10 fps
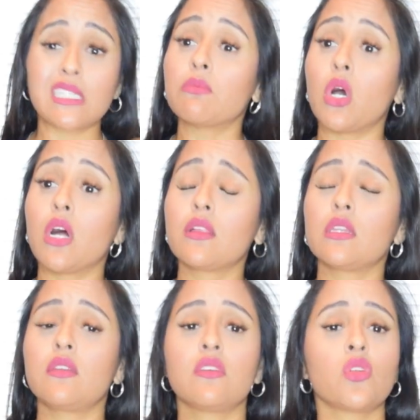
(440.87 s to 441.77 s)
small,
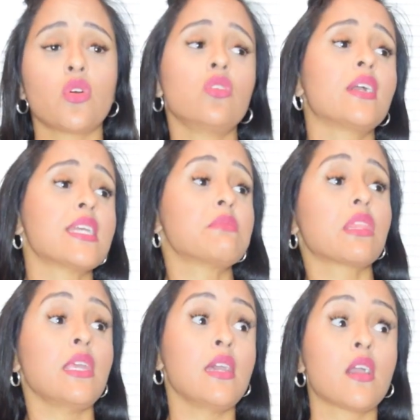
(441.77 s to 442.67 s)
and even though you guys may
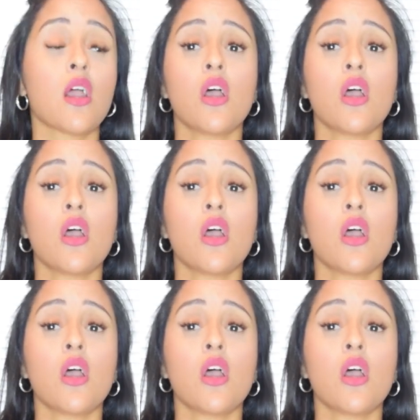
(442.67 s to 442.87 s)
think